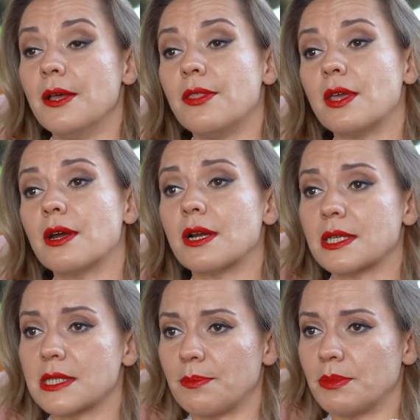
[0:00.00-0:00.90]
they are
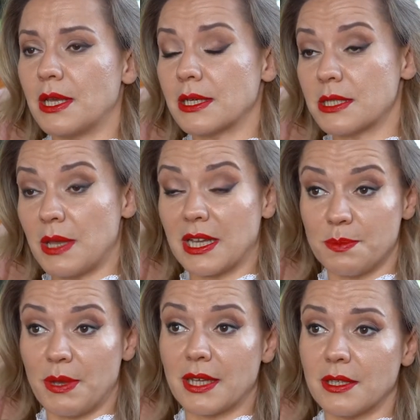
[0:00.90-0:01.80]

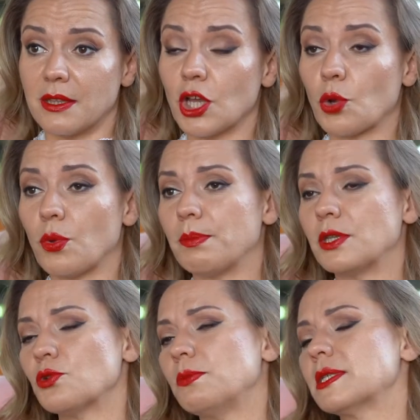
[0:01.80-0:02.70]
expecting the equipment
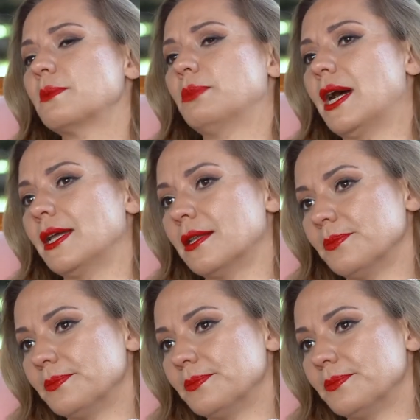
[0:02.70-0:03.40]
to be supplied.